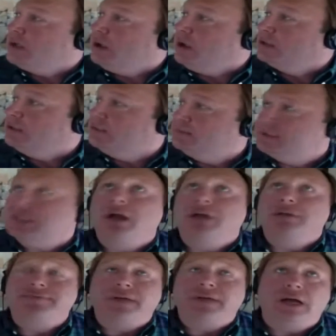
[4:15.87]
He calls
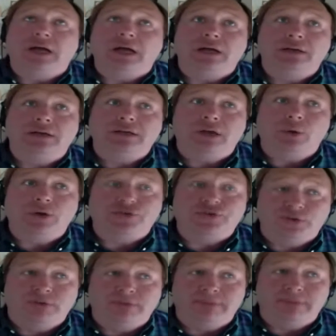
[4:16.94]
himself, a
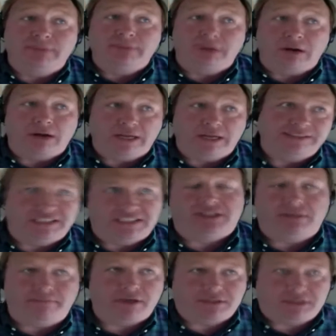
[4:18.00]
true American
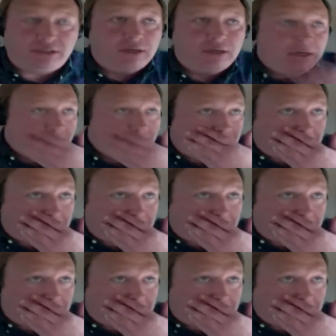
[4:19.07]
system person